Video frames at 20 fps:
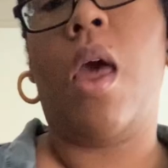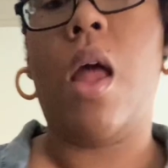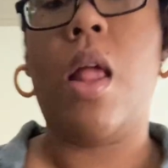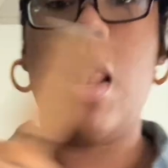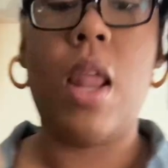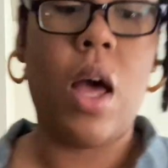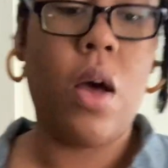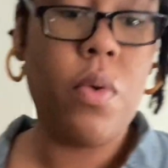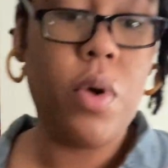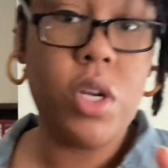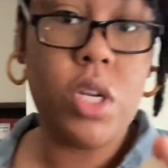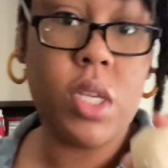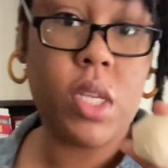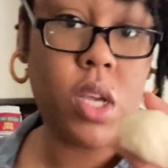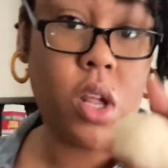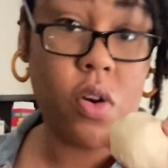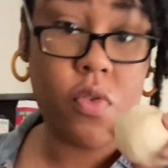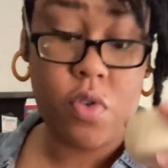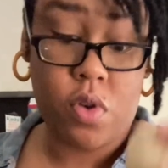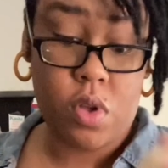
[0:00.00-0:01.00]
Now we're just
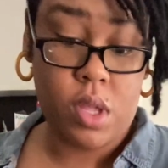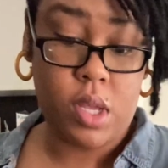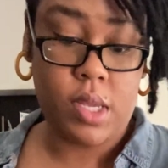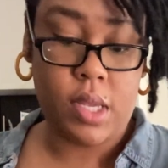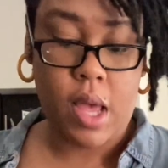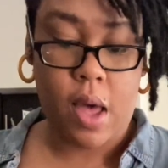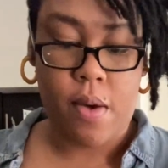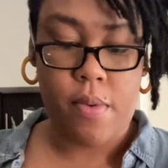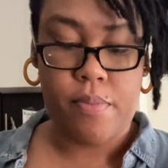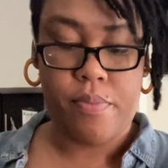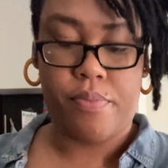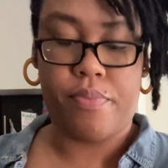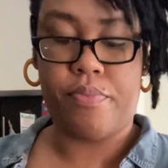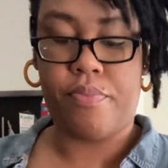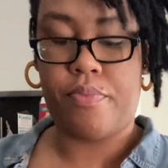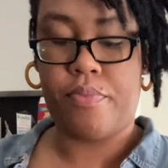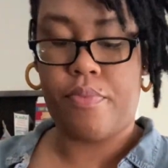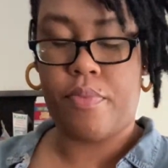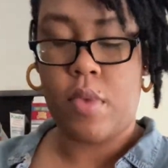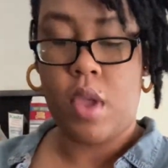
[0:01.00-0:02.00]
gonna roll this out.
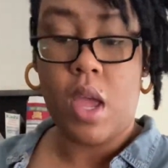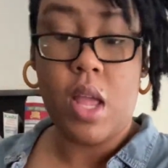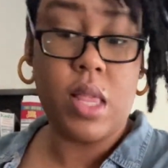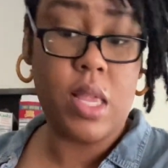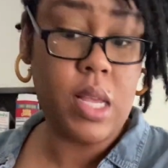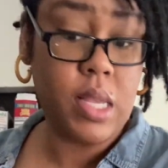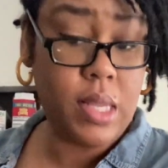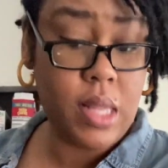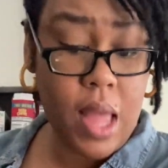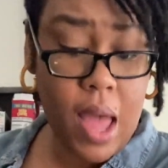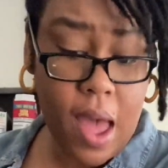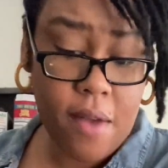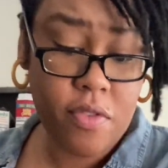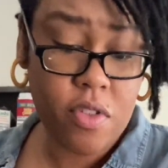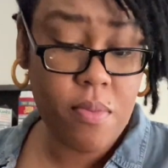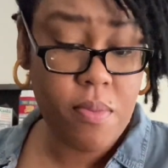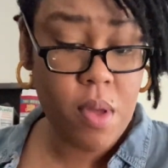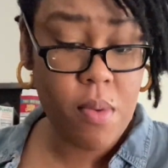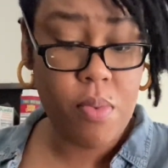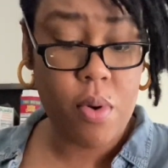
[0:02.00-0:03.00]
It does not have
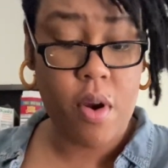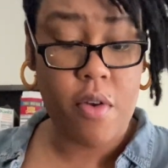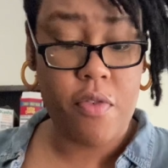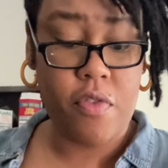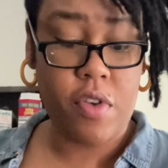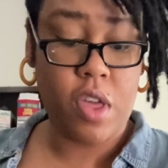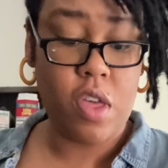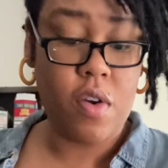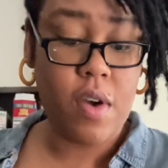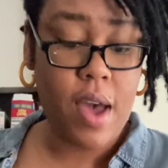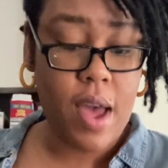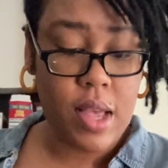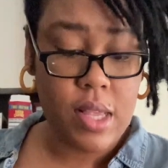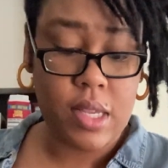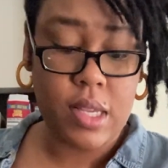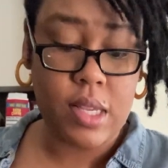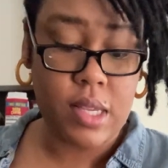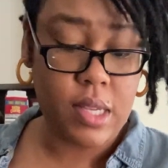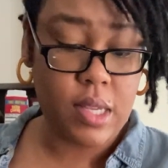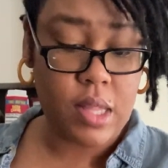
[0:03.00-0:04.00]
to be perfect, you guys.
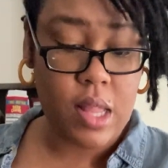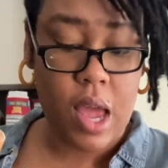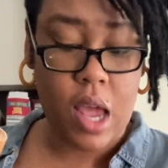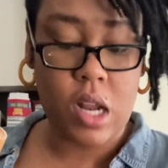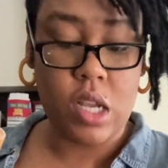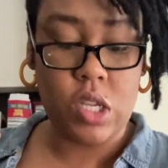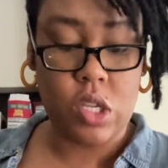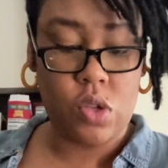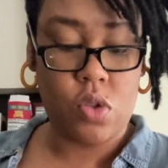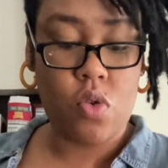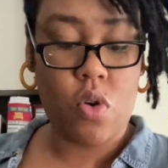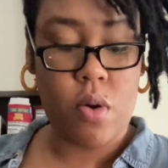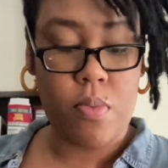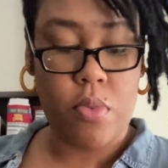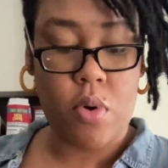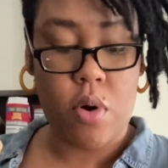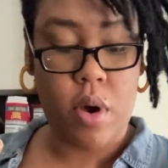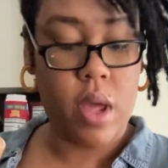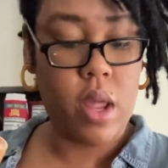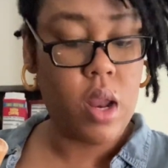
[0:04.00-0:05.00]
This is not a
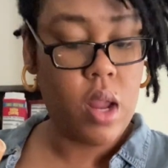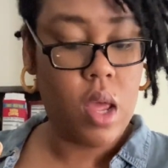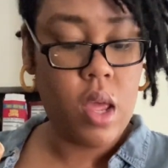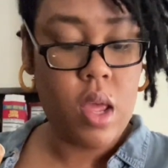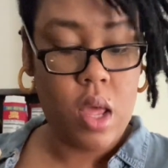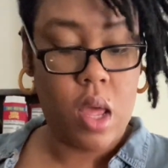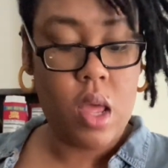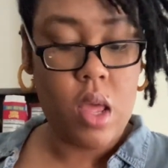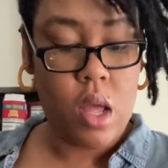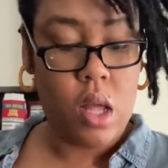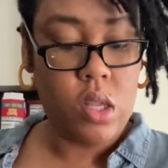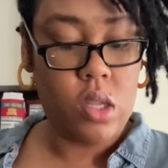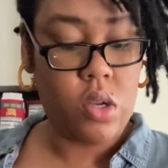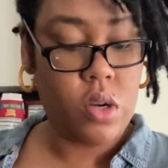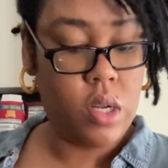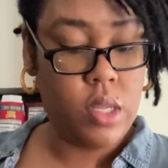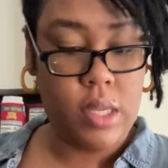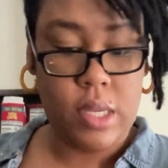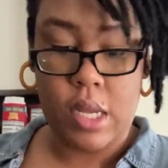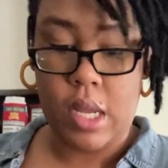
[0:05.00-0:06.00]
store-bought
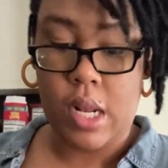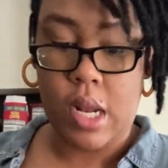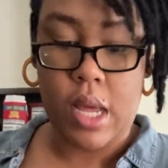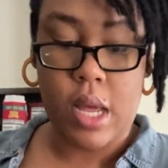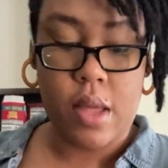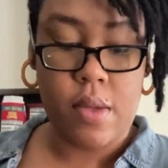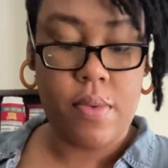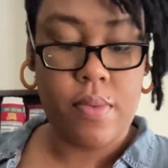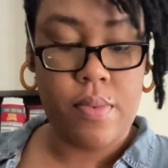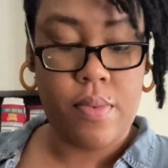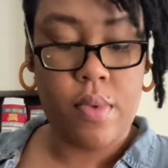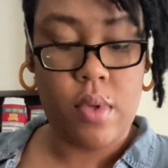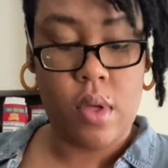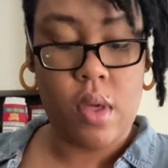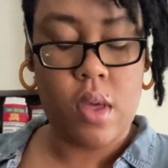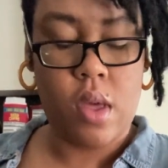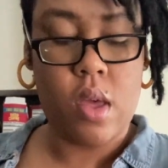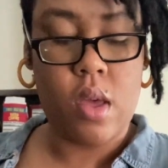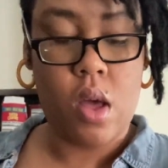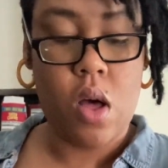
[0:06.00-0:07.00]
tortilla,
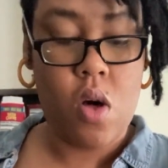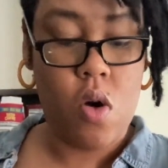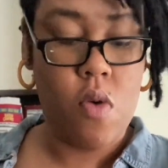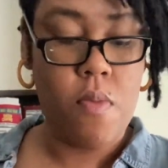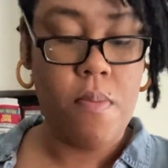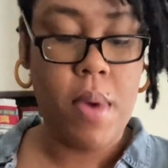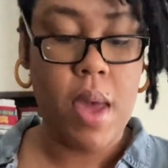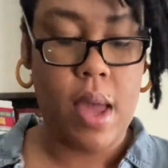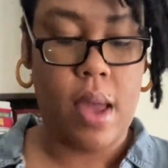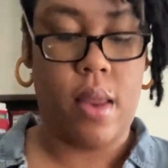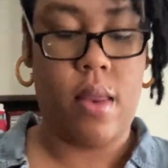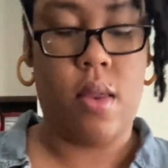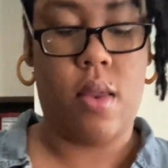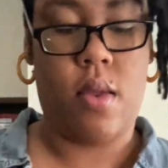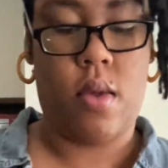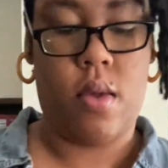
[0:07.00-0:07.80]
homemade.